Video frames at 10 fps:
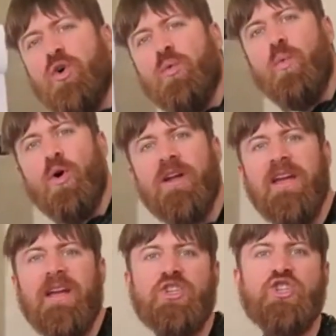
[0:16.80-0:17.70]
or
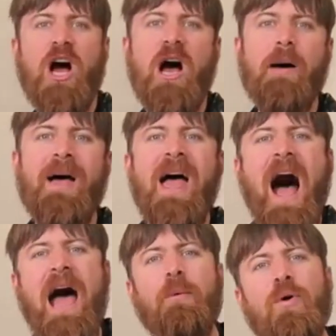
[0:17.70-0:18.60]
working a job.
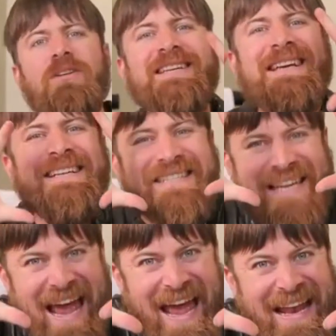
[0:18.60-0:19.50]
I worked
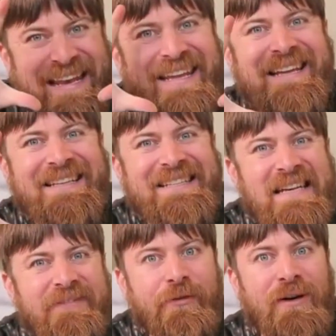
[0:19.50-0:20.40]
10
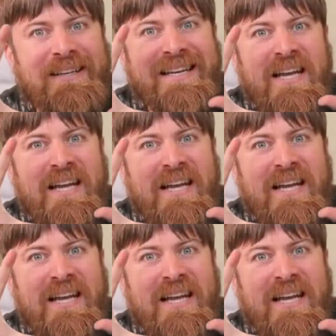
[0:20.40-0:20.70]
different